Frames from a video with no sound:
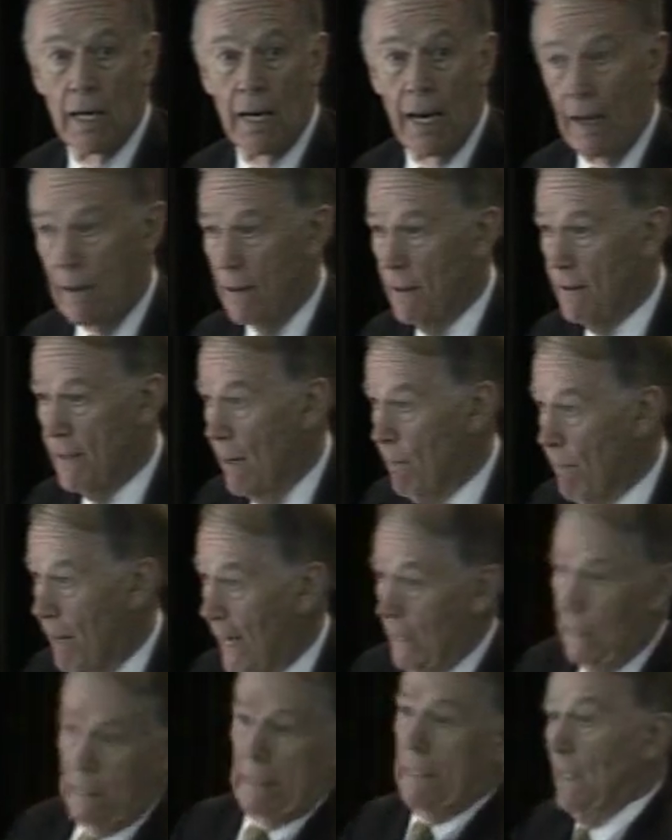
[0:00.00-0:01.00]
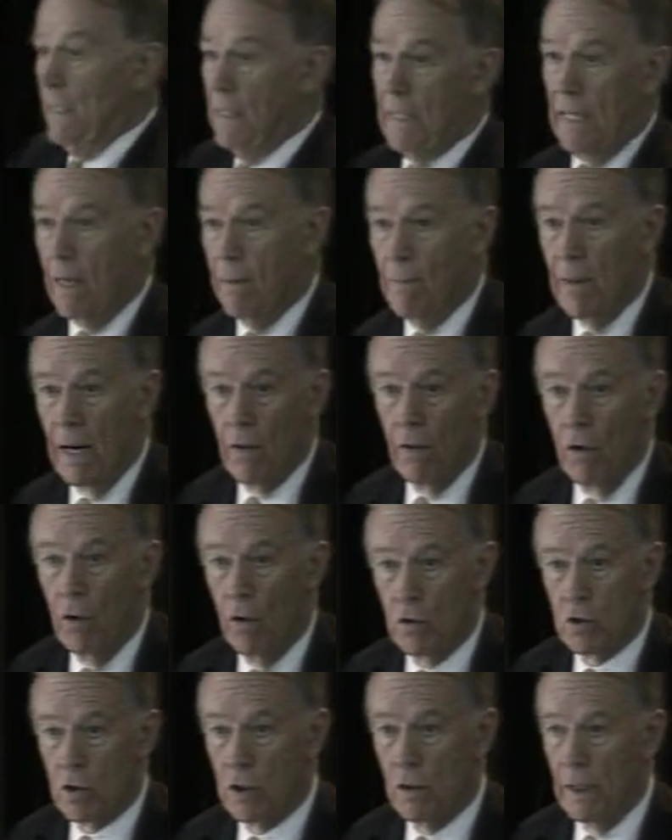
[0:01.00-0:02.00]
And at that, my gun came out of the
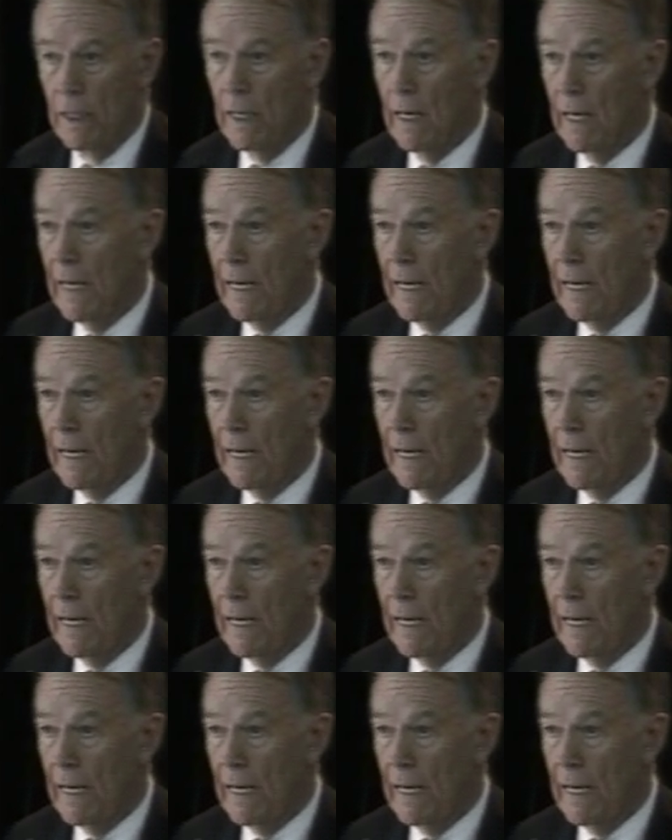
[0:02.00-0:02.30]
holster, and